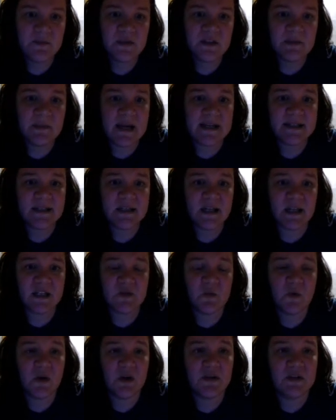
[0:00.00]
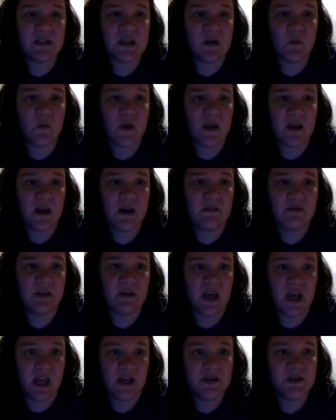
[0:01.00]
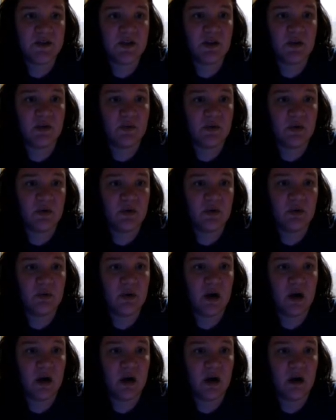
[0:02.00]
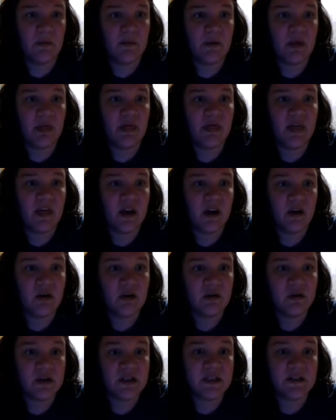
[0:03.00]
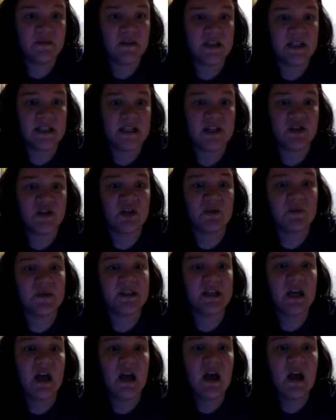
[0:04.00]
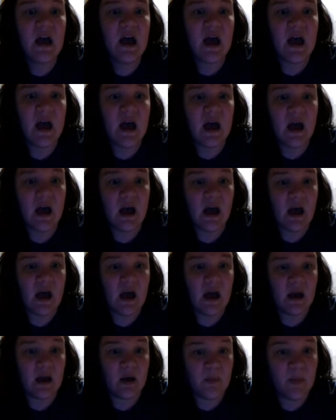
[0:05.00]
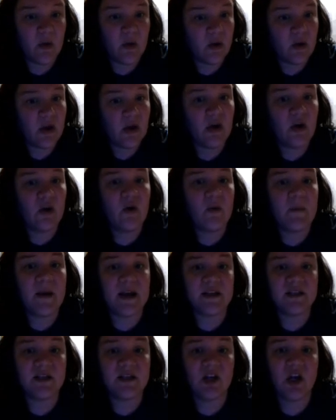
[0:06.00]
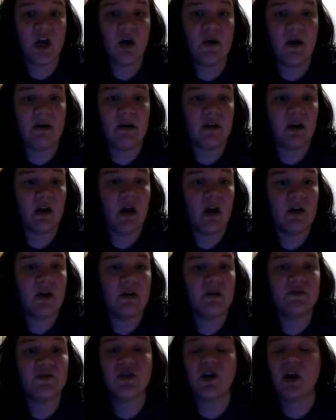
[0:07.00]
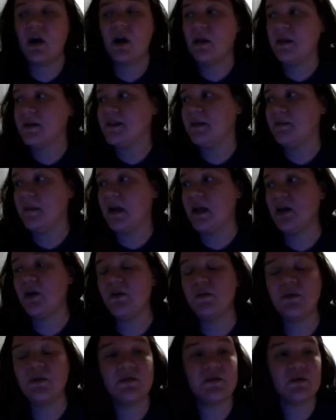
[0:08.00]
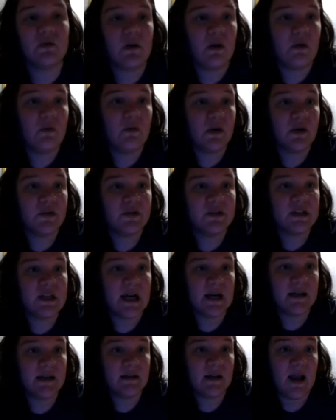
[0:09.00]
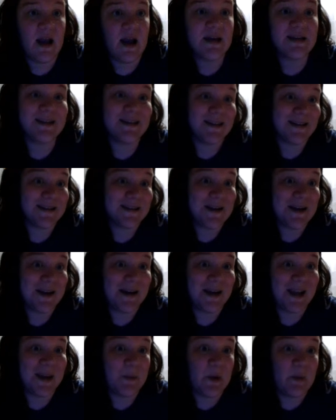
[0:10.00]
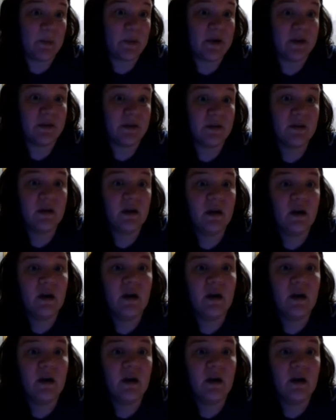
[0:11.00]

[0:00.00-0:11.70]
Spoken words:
Some Aztecs words that we have gained through their early civilization was Acapulco, Mexico, avocado, chocolate, tomato. Those are all words that the Aztecs kind of came up with.